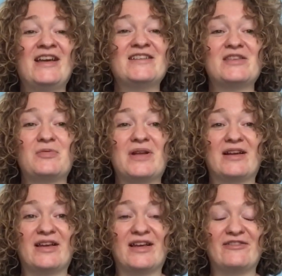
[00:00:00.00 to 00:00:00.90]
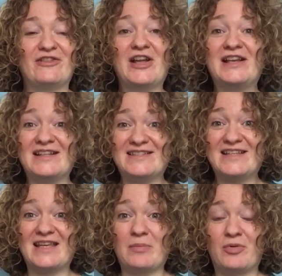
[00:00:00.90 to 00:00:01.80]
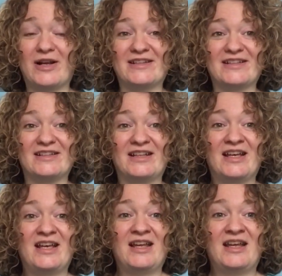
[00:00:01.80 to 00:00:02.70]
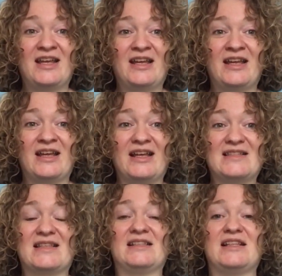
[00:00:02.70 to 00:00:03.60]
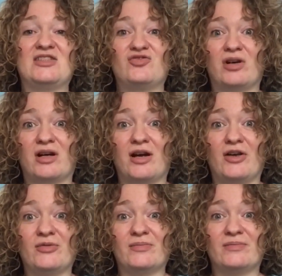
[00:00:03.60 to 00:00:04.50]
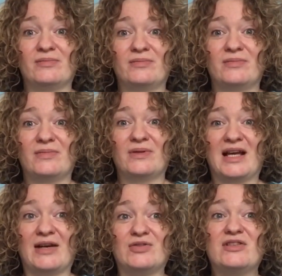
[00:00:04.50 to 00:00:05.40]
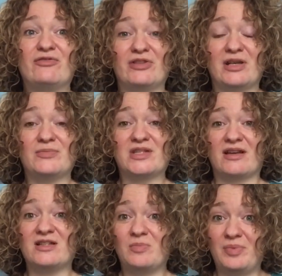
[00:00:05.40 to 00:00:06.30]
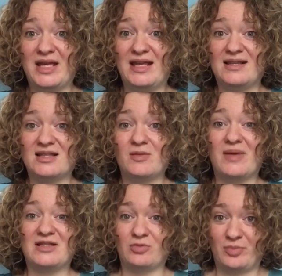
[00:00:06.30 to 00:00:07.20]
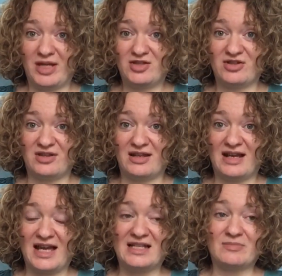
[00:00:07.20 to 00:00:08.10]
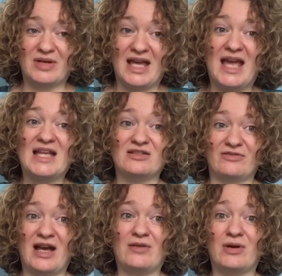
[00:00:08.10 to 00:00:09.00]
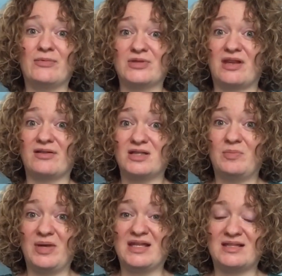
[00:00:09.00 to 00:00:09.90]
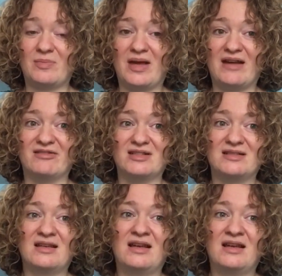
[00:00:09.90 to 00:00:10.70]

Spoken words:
So when I finally did get pregnant, it suddenly struck home how different it was going to be to the mental picture that I had in my head of how I was going to be as a parent,